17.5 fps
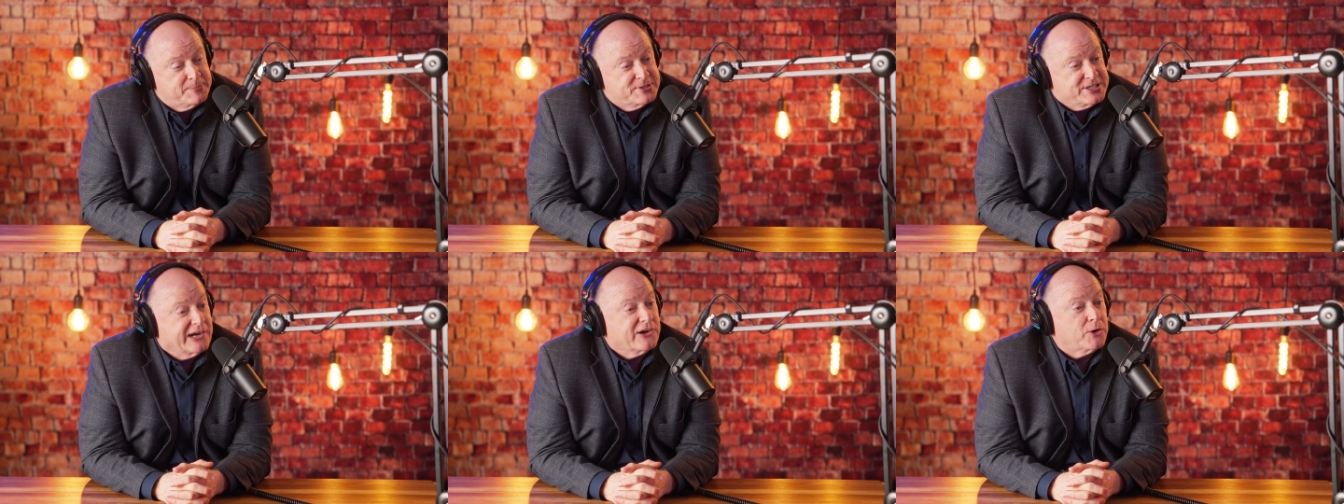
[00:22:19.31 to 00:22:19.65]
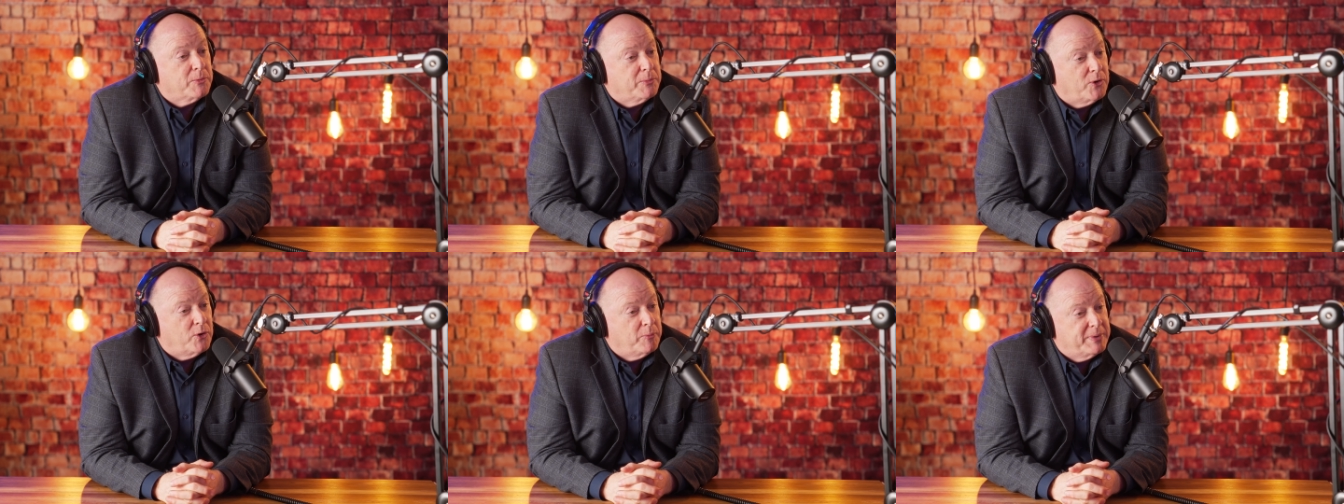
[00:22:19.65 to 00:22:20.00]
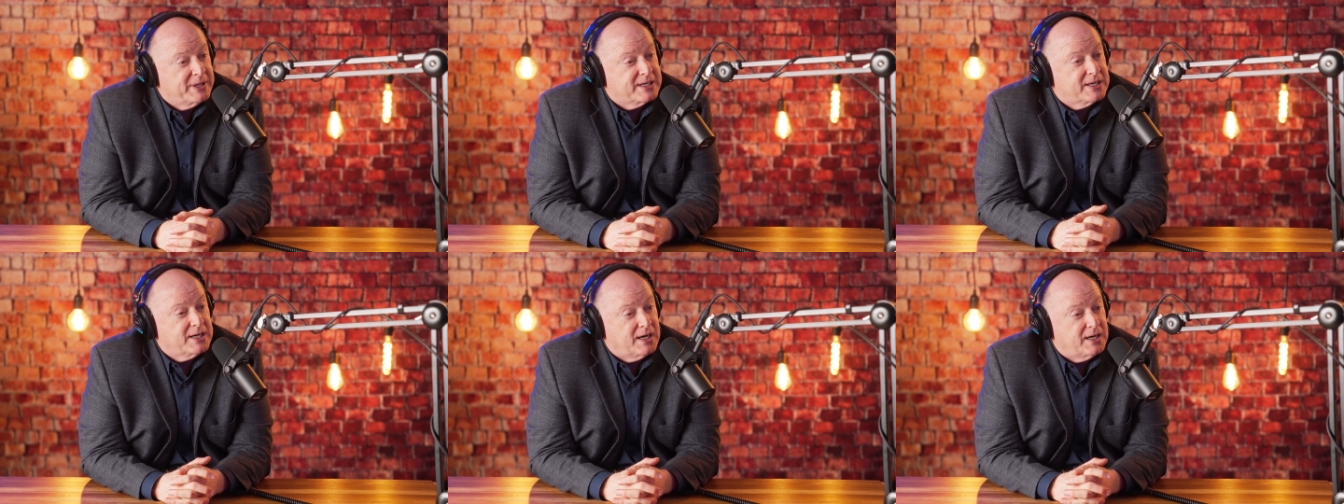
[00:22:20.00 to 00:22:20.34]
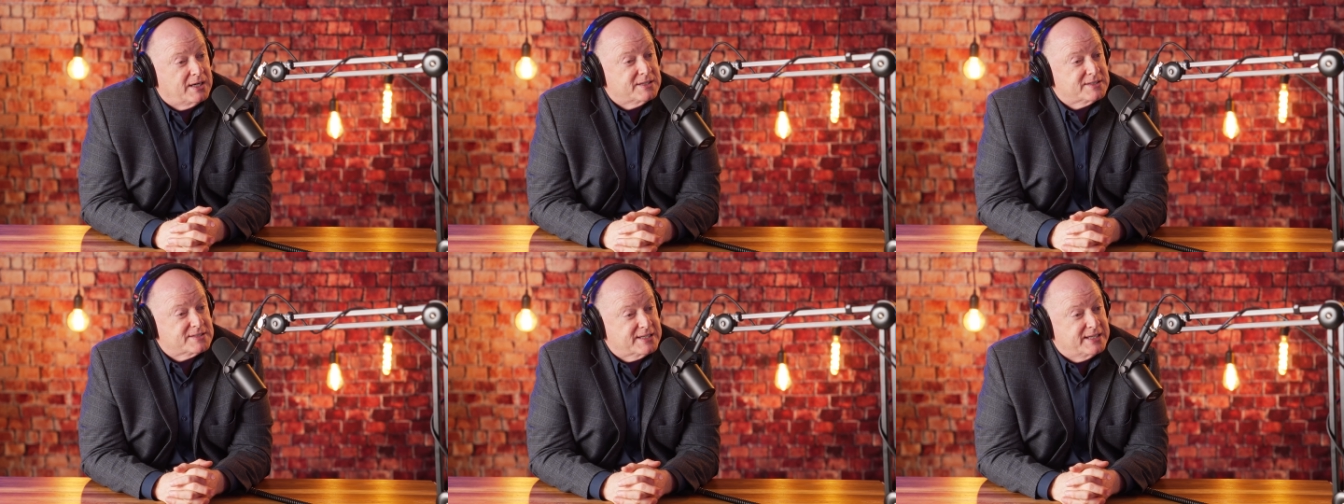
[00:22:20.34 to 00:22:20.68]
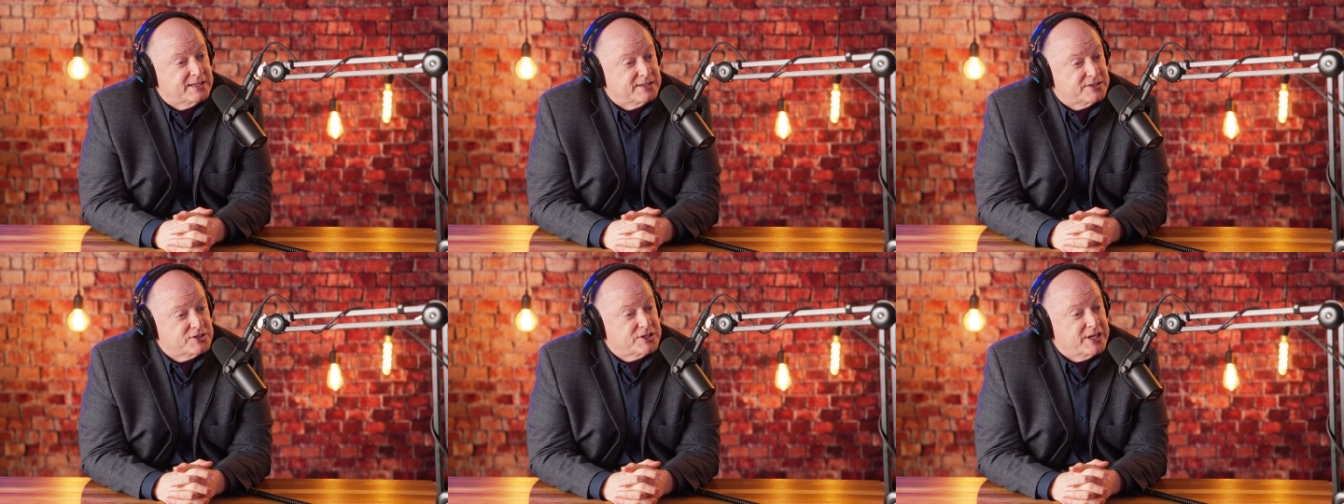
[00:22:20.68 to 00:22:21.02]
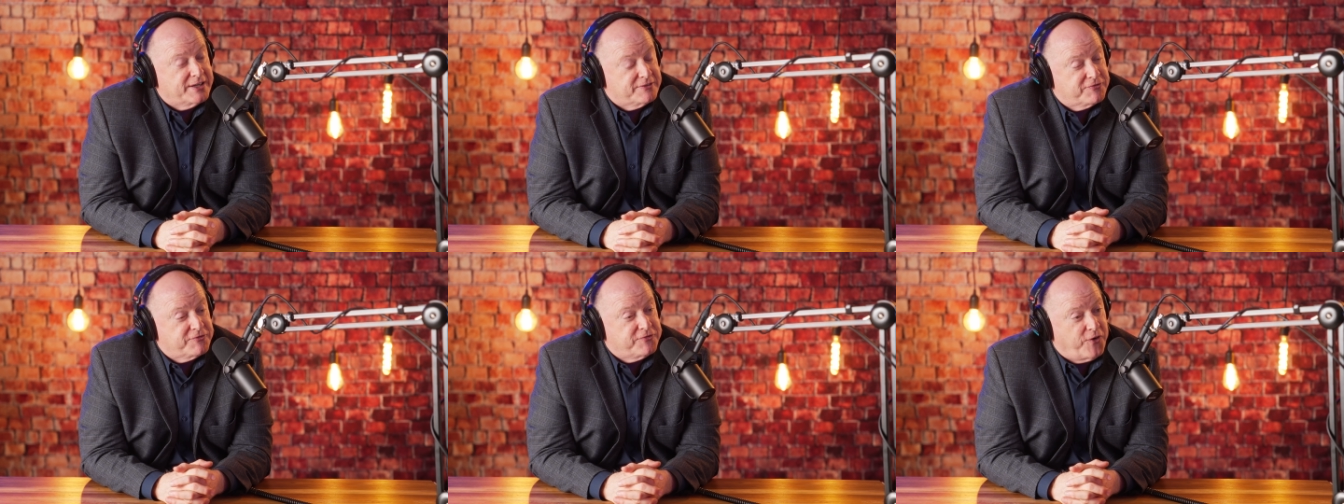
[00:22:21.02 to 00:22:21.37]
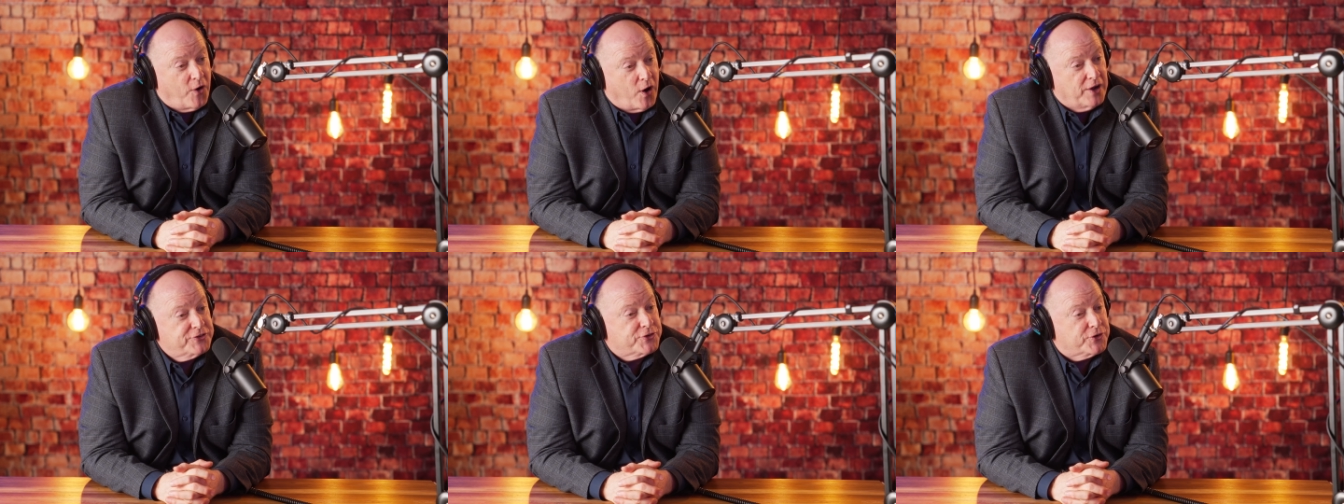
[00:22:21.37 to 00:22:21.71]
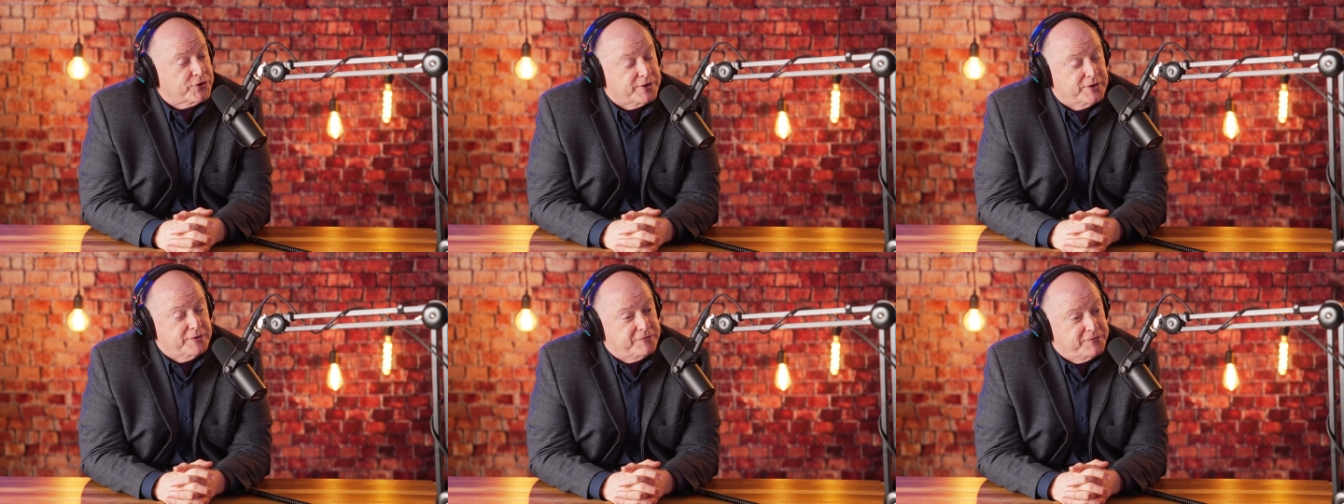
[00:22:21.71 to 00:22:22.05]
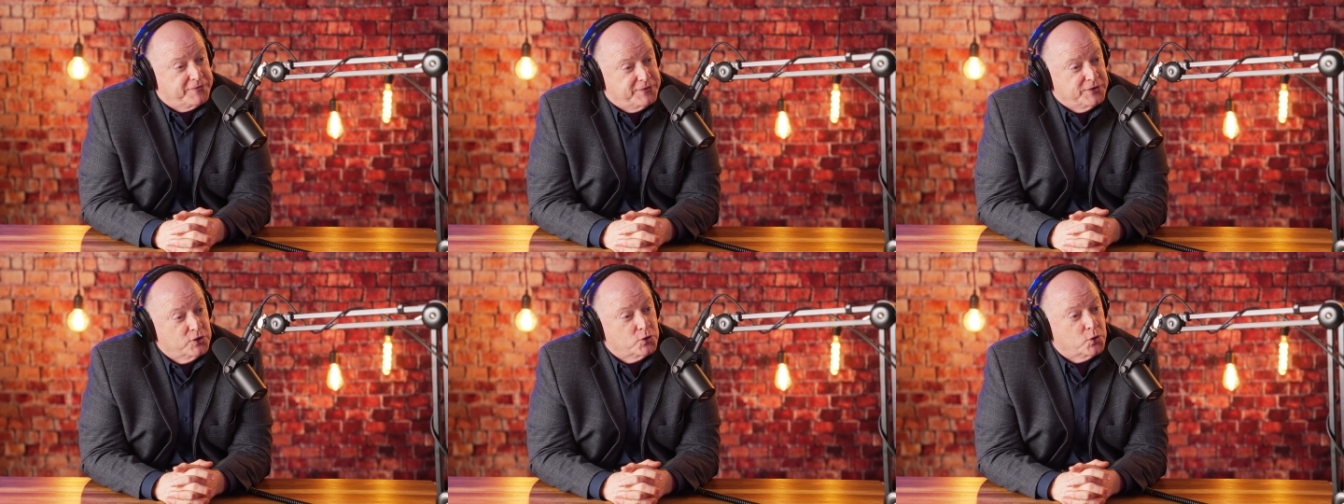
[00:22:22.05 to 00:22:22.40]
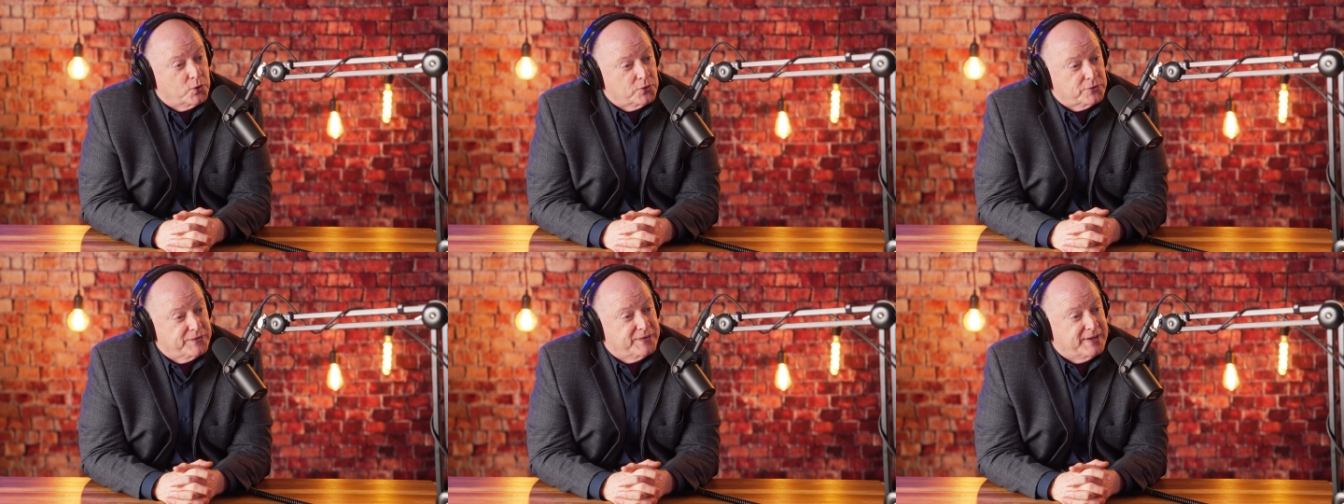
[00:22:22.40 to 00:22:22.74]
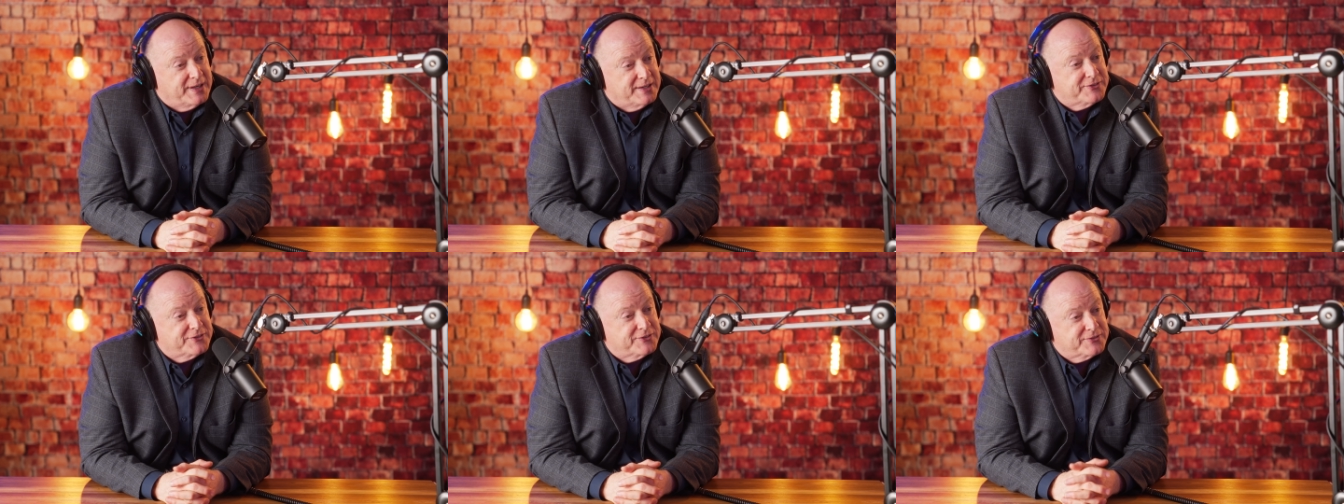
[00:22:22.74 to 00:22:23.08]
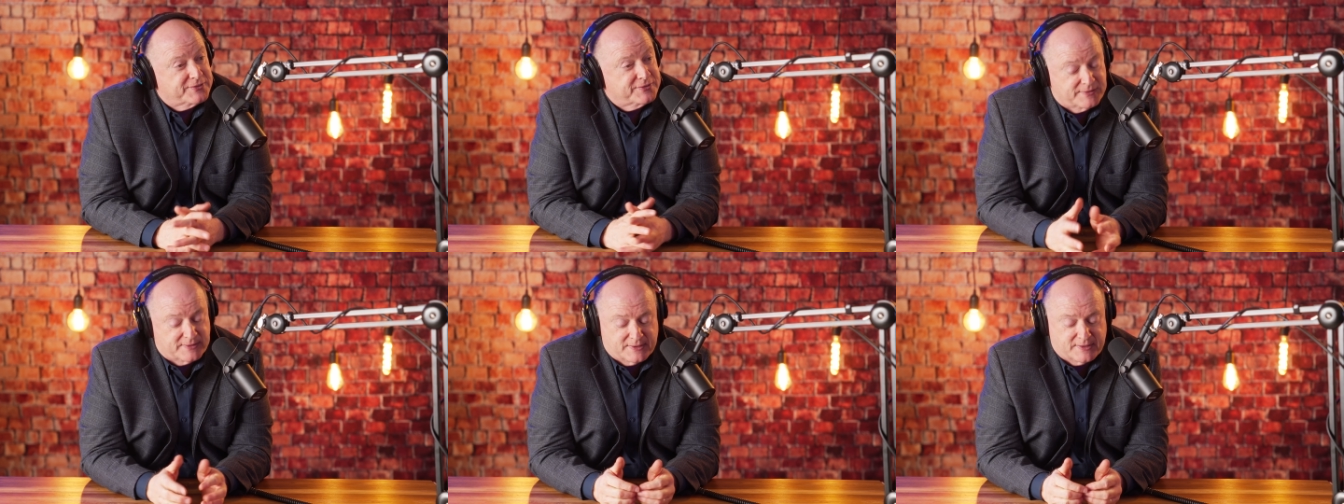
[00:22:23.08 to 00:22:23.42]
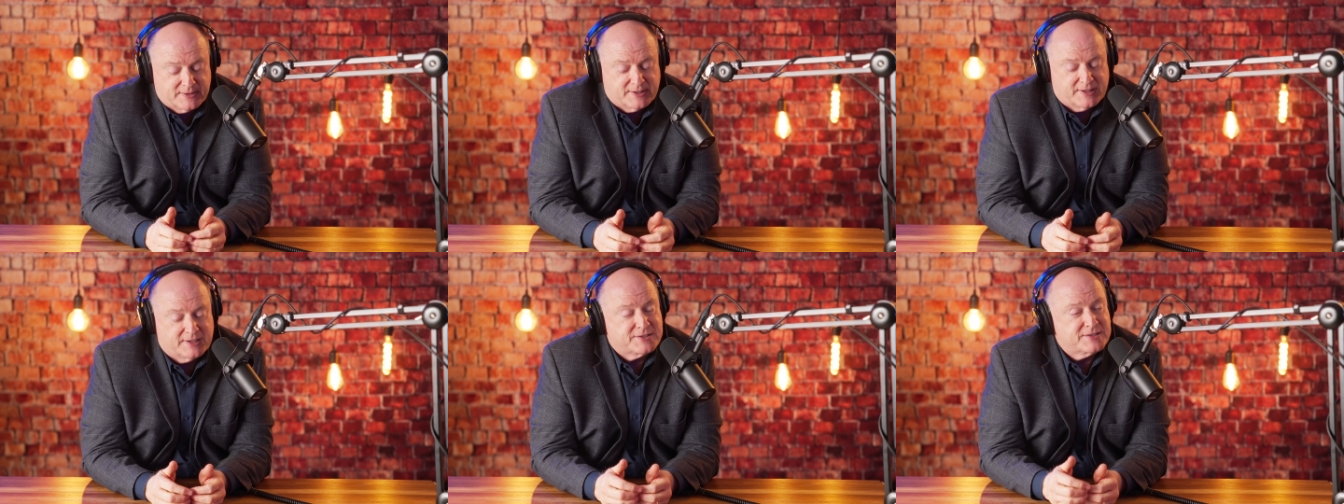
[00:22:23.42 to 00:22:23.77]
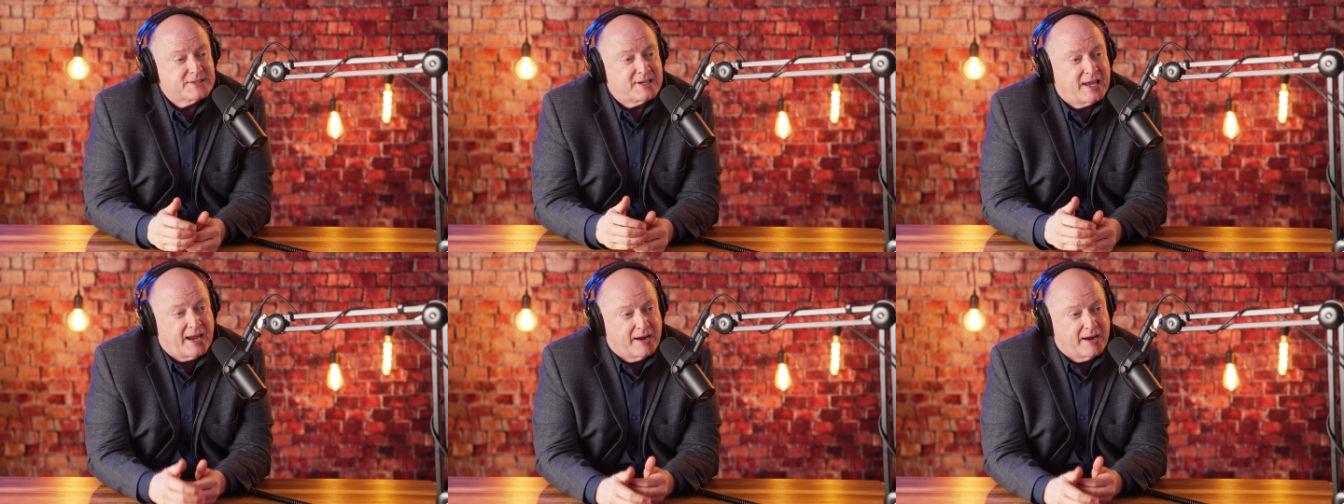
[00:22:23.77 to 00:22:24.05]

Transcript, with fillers: terrible because it it fostered and fueled this this